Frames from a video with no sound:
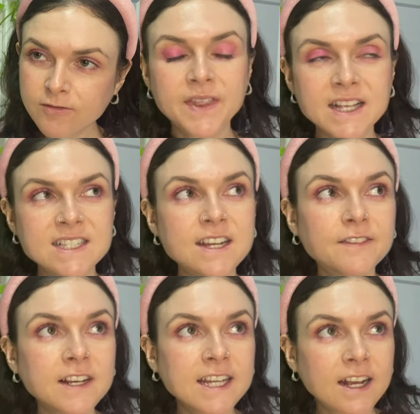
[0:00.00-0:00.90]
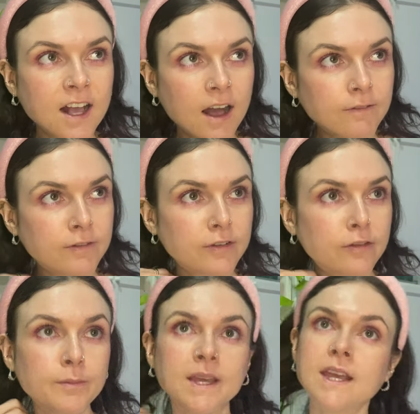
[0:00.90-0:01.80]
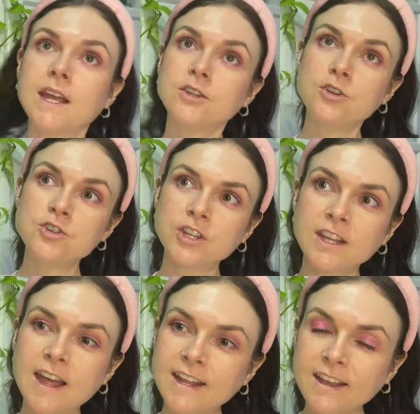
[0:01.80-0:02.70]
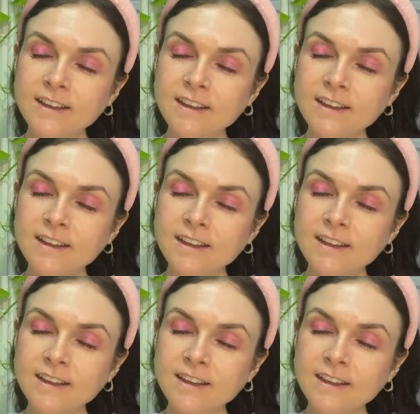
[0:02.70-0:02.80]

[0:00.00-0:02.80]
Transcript: That's definitely a comfort for me. And usually, like